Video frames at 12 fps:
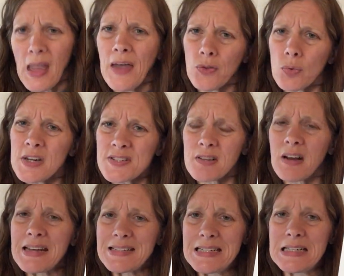And the reason
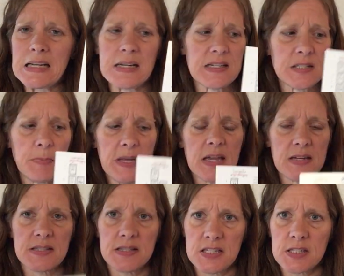I did it is
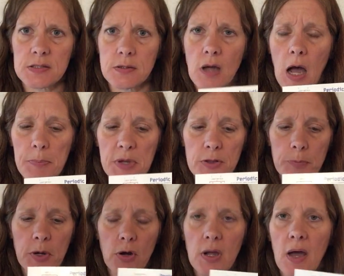because this copy of the
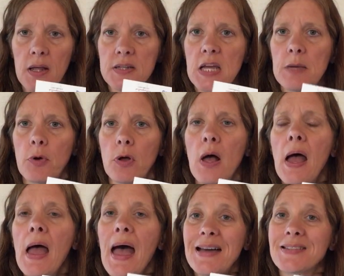periodic table
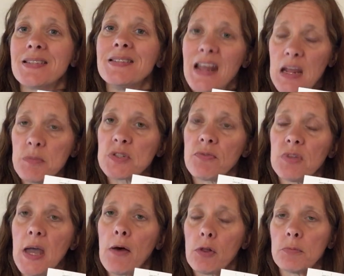has the names of
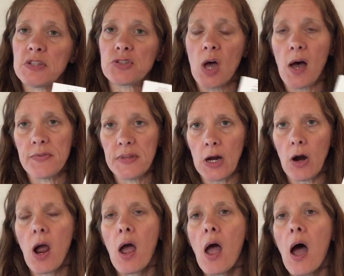the elements on there.